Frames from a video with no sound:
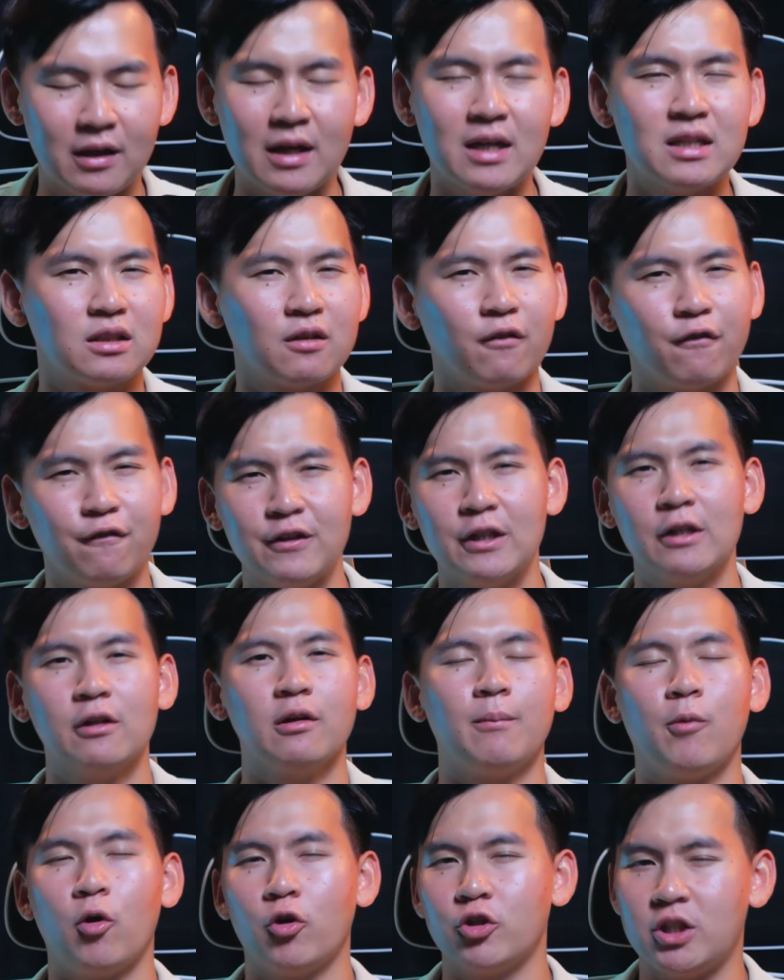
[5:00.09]
does feel
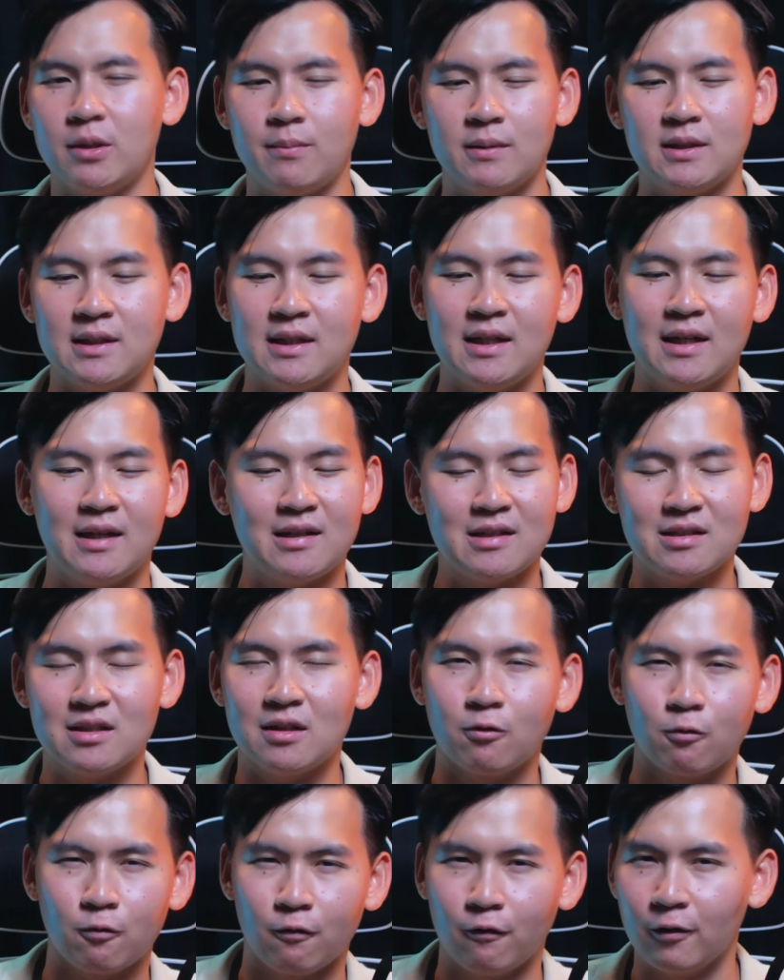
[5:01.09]
more GPT. It
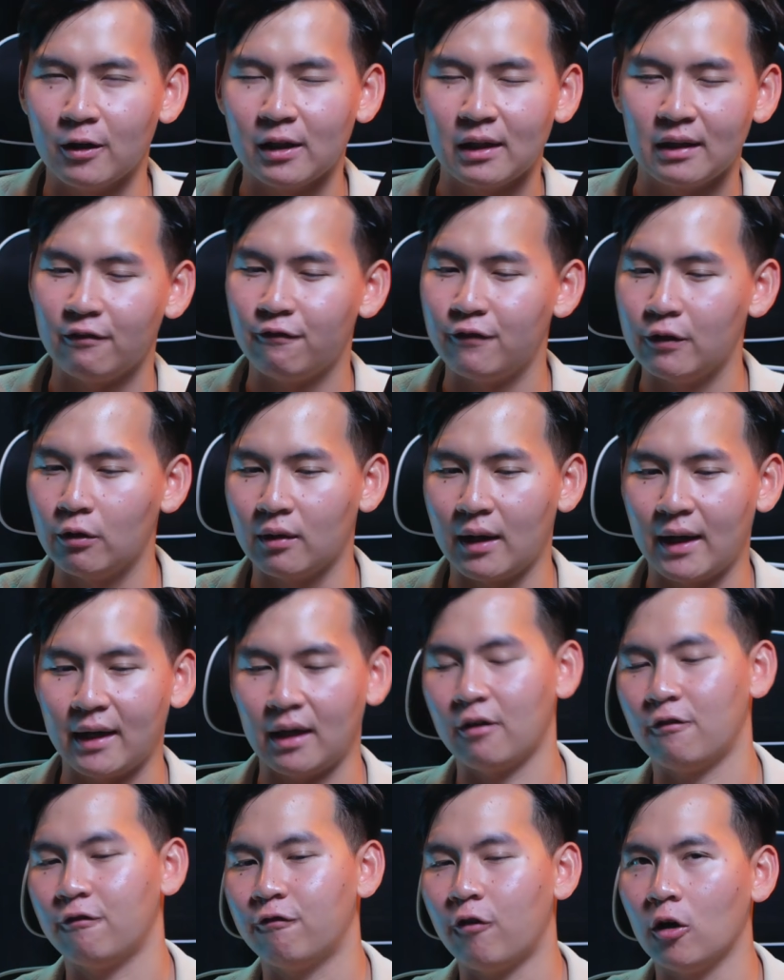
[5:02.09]
doesn't really feel like
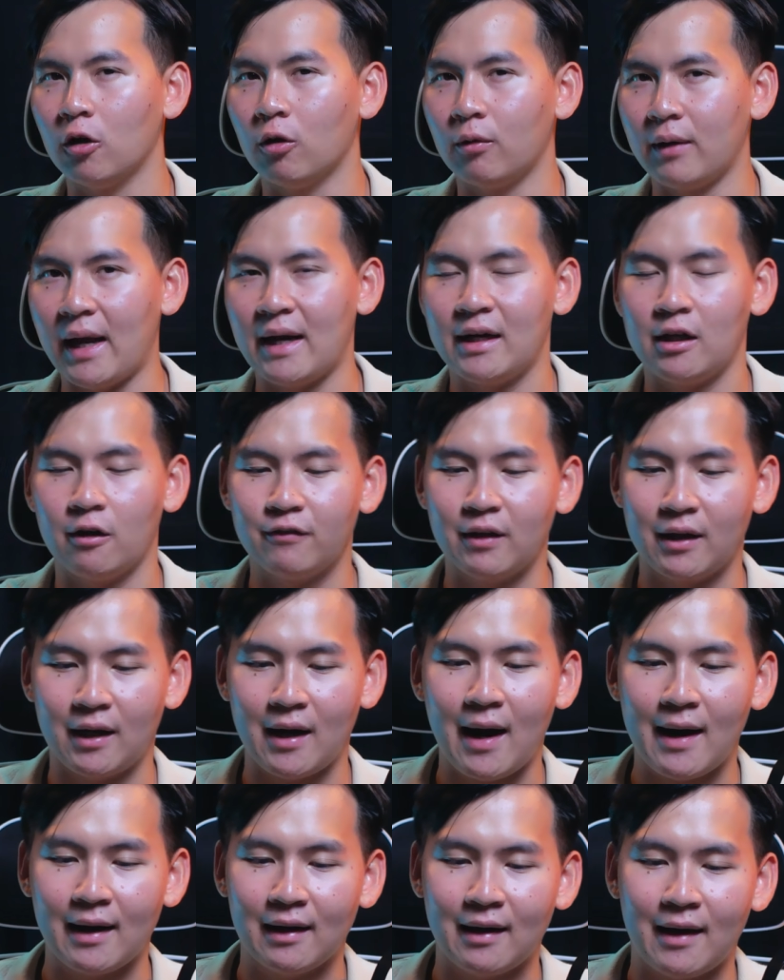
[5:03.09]
it followed any of the
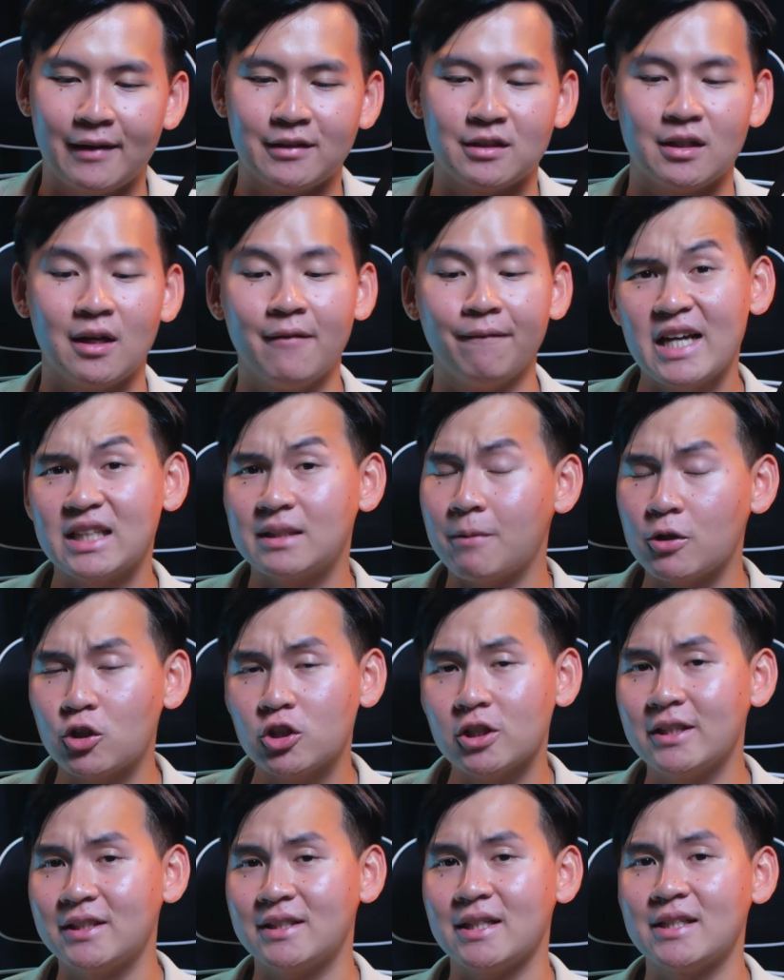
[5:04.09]
guidelines,
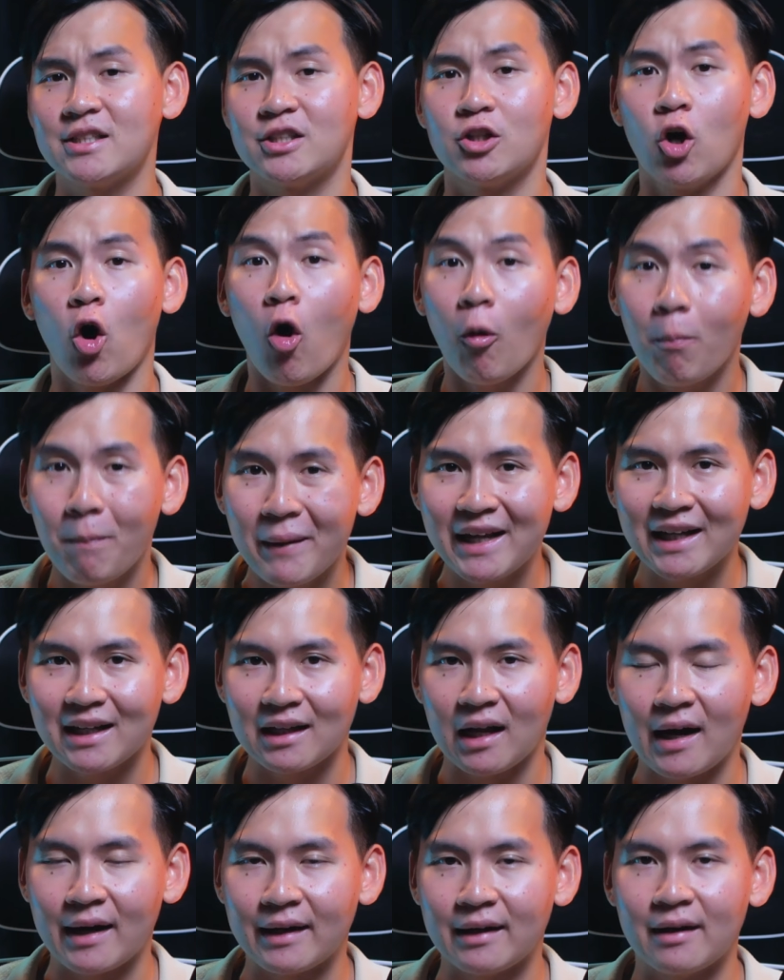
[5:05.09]
especially since the opening
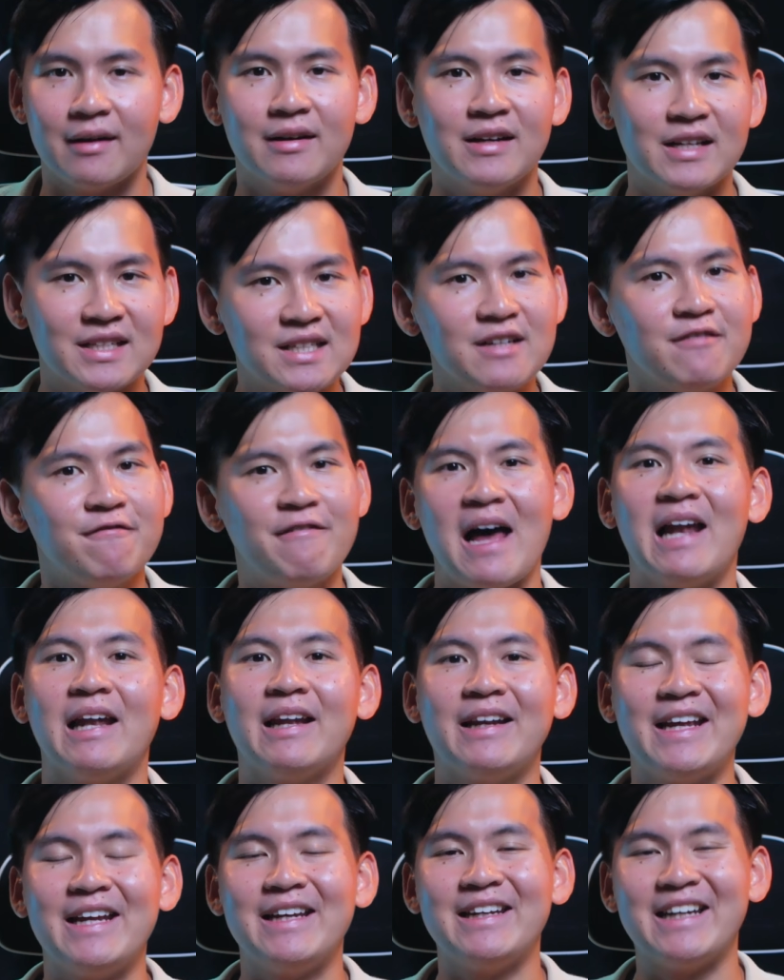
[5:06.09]
line doesn't
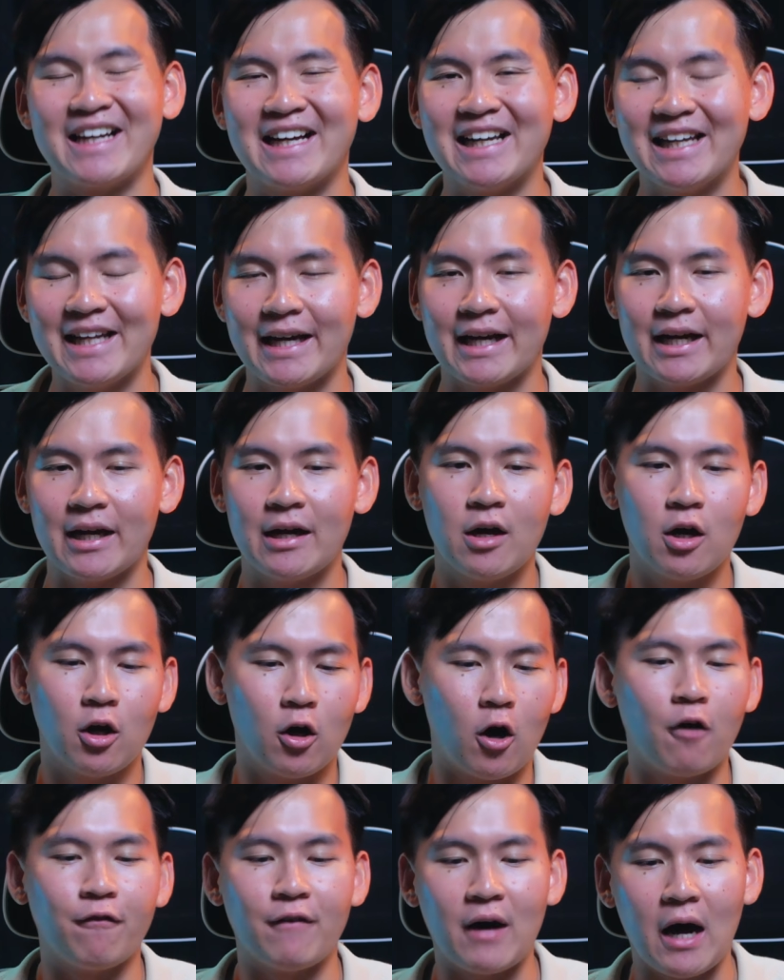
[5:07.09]
validate the click
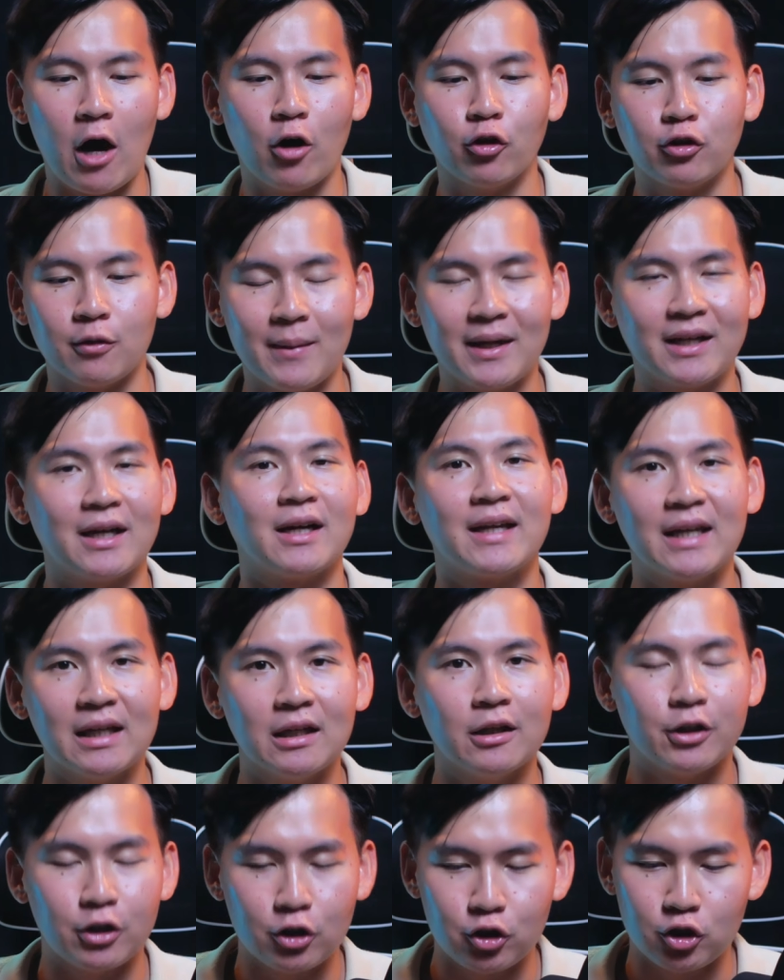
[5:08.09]
of how to make a
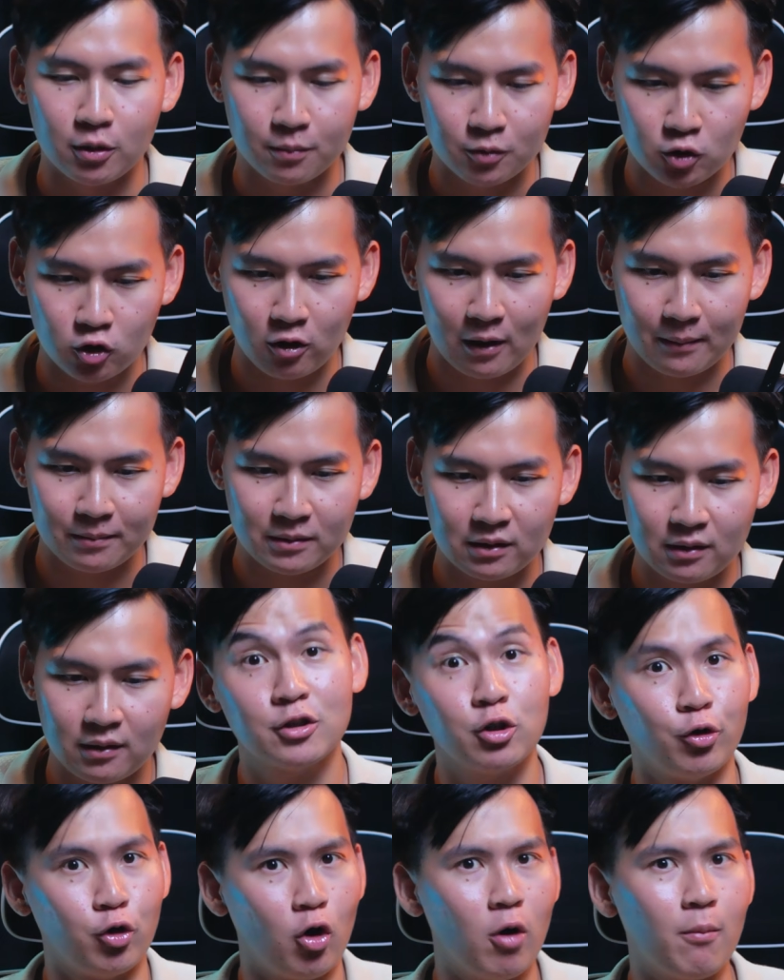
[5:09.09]
killer YouTube script.
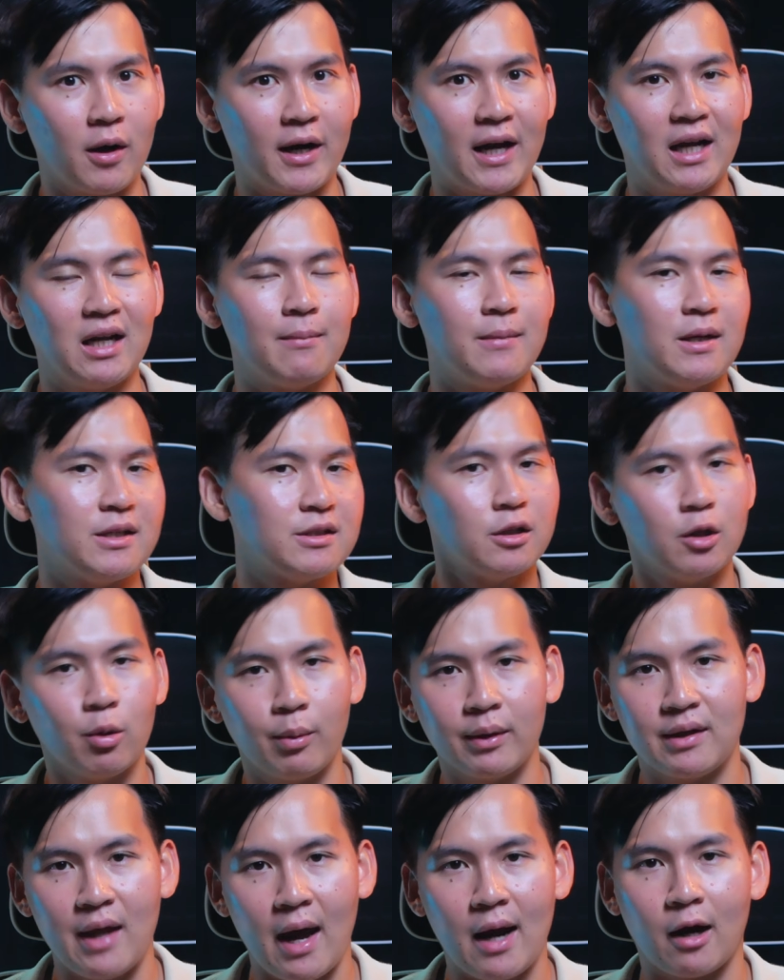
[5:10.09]
So NotebookLM isn't
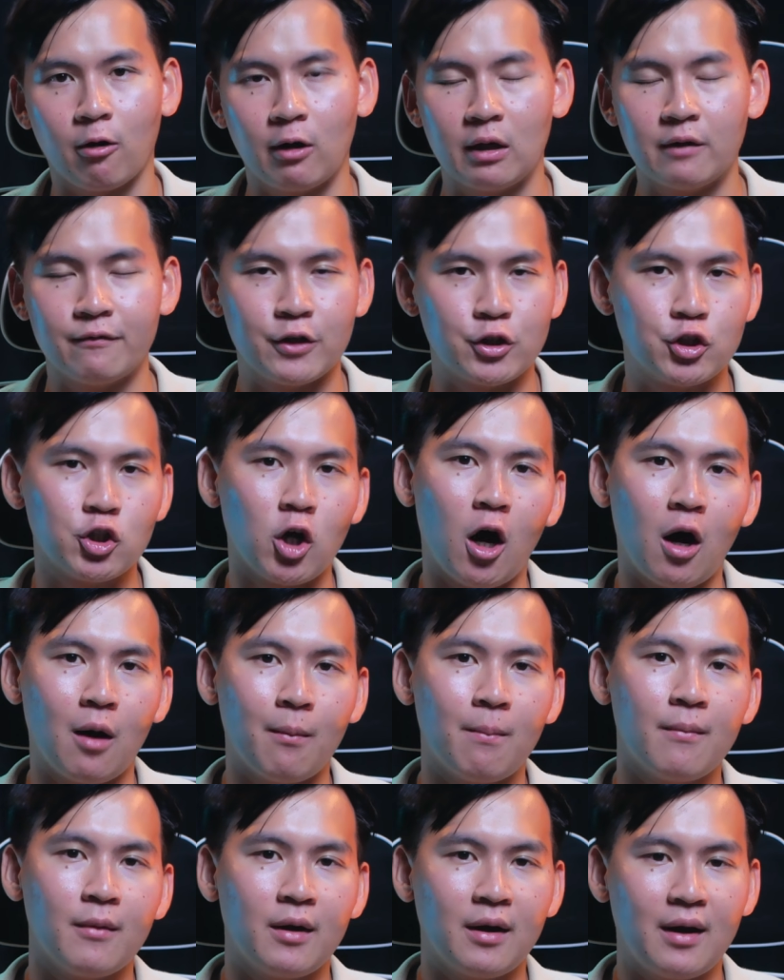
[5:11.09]
doing that great of a job
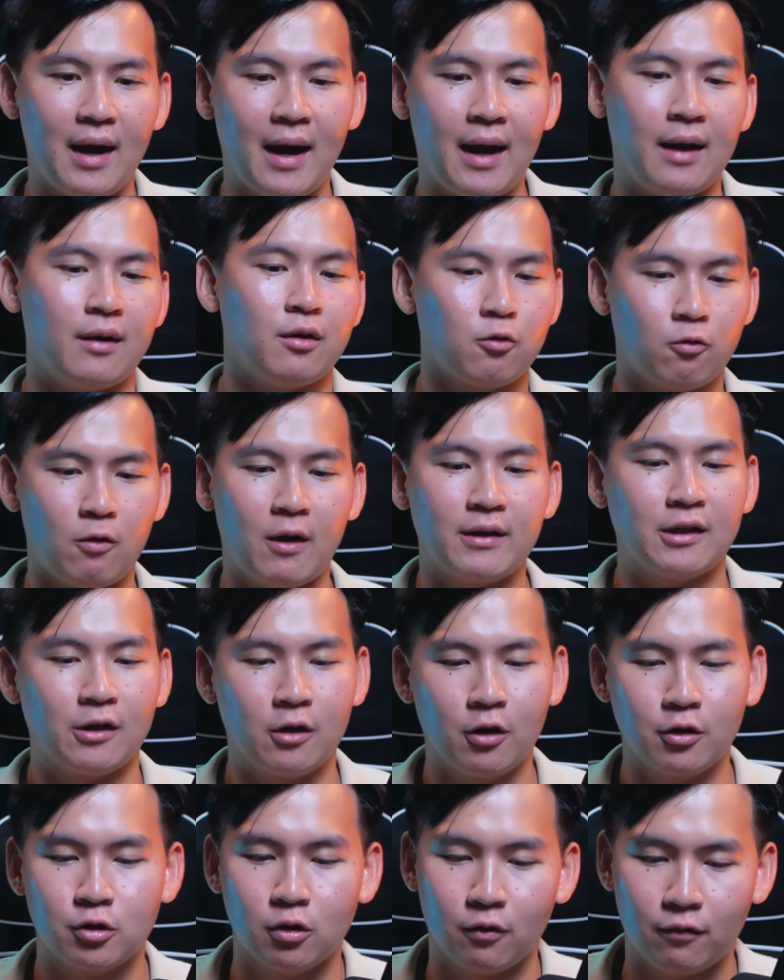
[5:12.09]
at writing
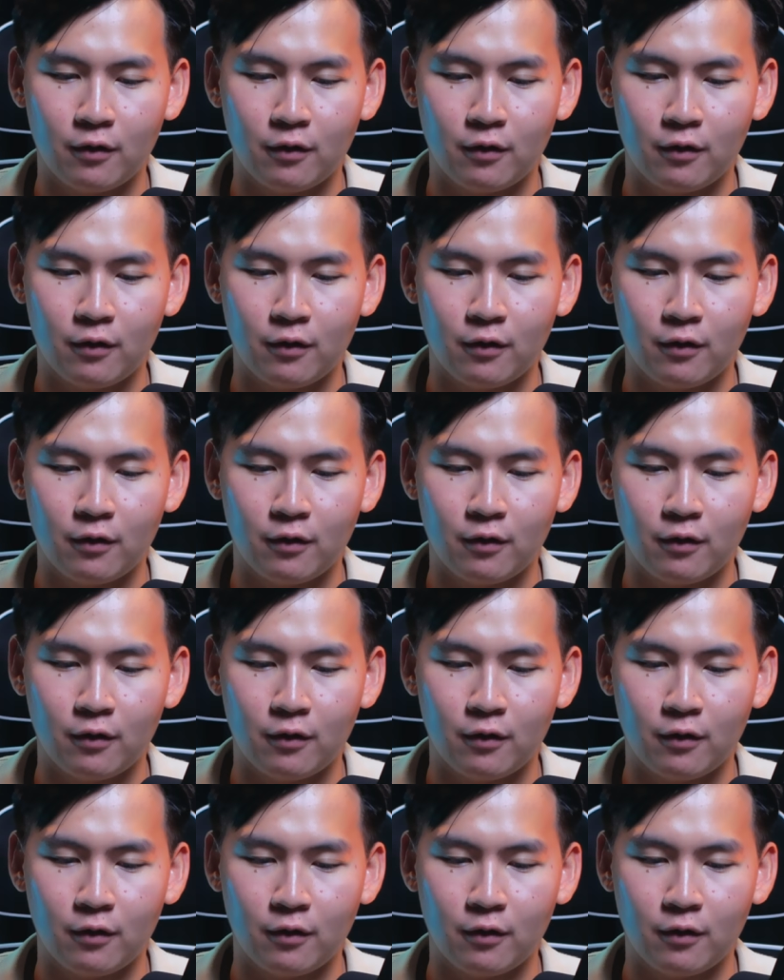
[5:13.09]
hooks so